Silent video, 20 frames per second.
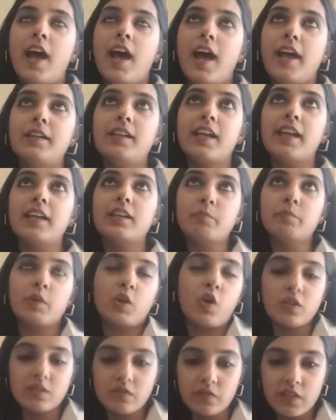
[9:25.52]
And like
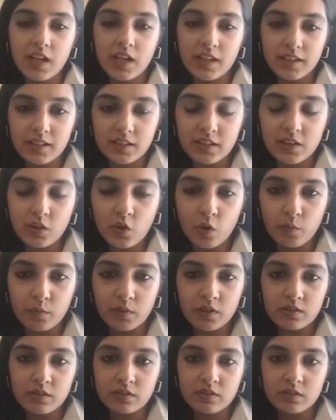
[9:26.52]
because we are an
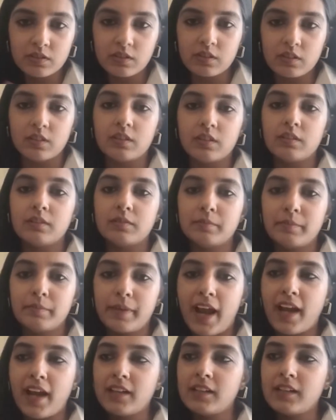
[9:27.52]
e-commerce
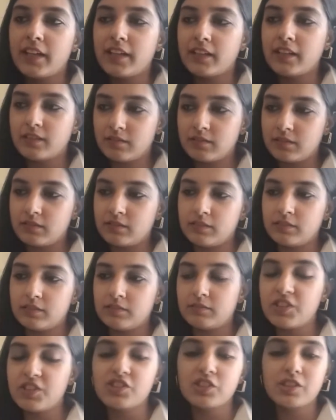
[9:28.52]
brand, like
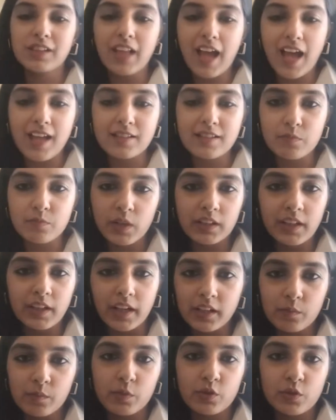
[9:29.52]
digital ads make
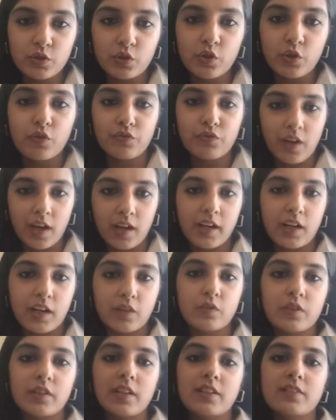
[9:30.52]
90% of our
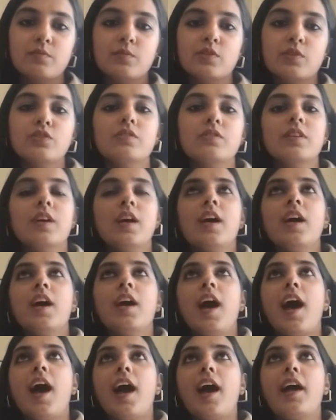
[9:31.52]
advertisements.
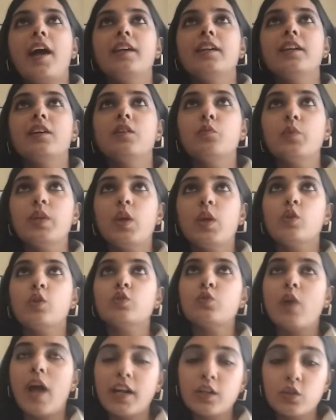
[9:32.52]
And we
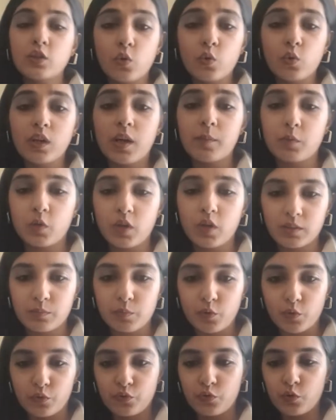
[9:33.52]
also had grown our
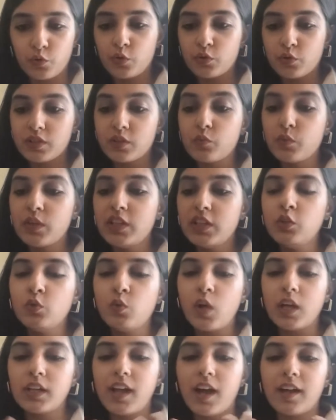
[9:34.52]
product portfolios, and we
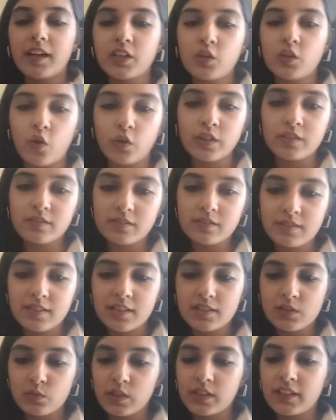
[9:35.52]
knew our target
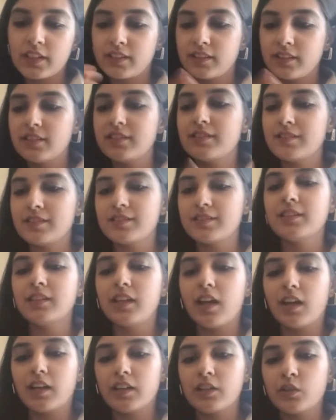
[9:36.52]
audiences as well, that this is
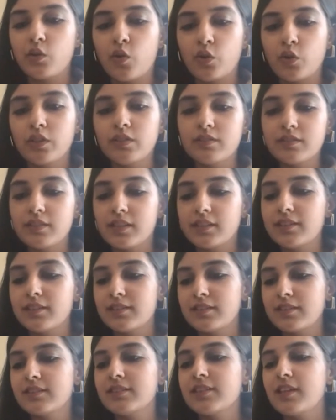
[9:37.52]
the target audience and
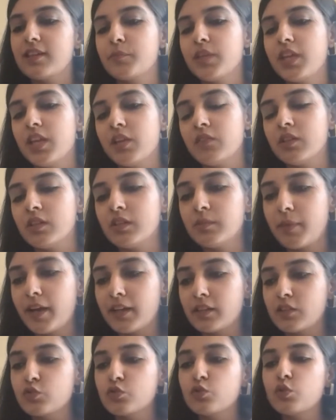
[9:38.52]
this is their behavioral
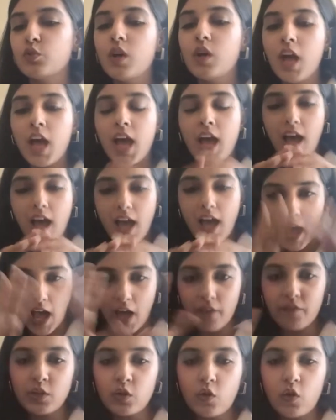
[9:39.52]
pattern. So
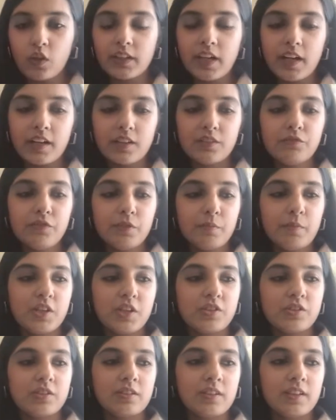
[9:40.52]
having all that
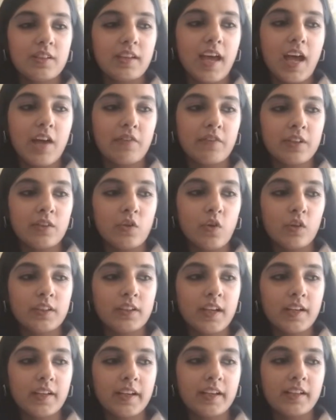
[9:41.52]
information and having
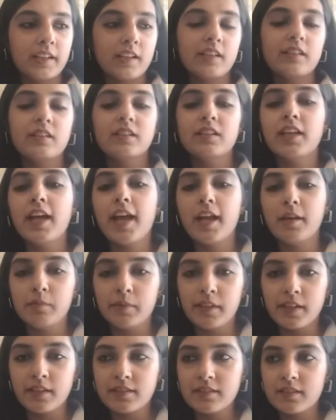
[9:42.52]
all that data really
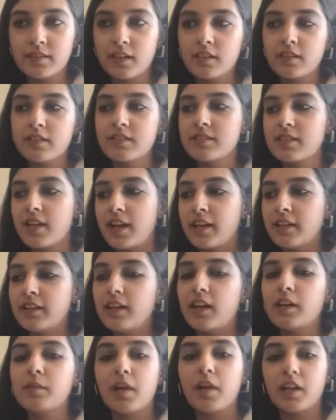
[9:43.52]
helped us
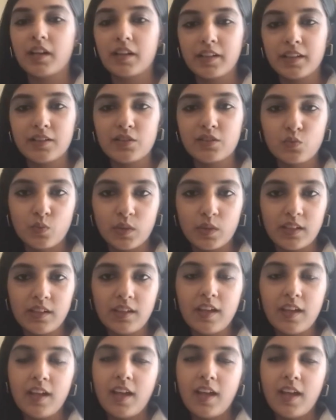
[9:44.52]
understand our marketing as well.